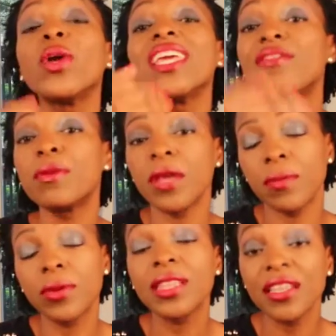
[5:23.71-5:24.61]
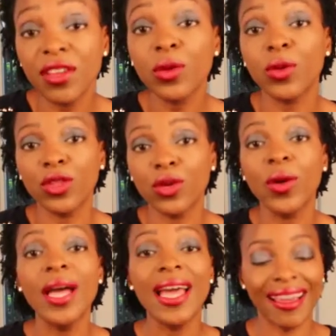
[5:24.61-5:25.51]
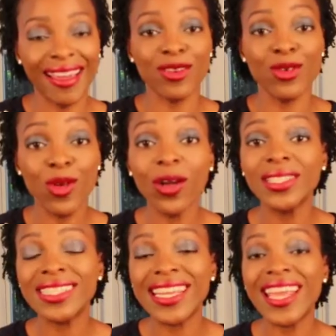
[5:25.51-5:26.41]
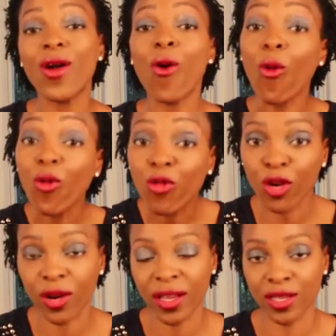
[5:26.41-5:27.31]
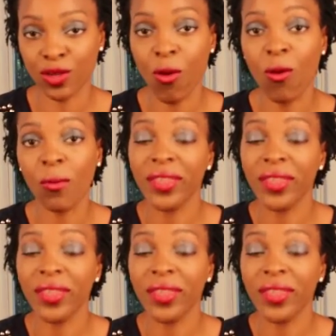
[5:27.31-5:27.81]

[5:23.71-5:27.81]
even people living with you cannot take over his home.